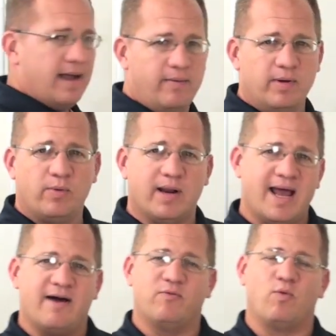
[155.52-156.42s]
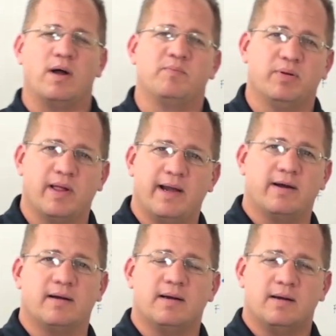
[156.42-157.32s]
And we want to have one
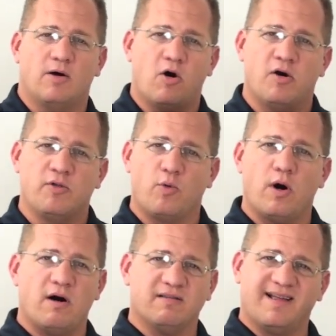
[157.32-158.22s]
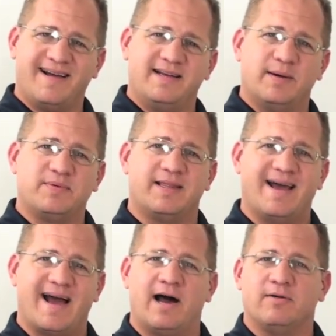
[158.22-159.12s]
player on the wall lined up to
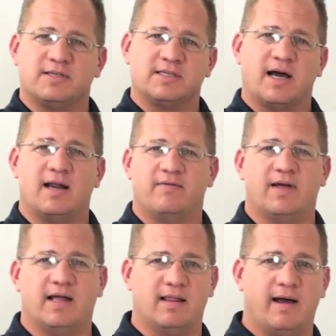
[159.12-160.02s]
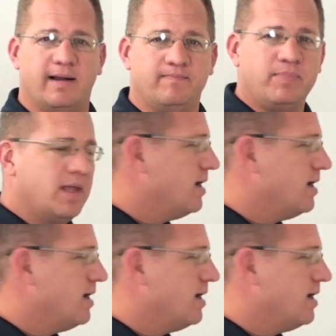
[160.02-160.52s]
the outside of that line.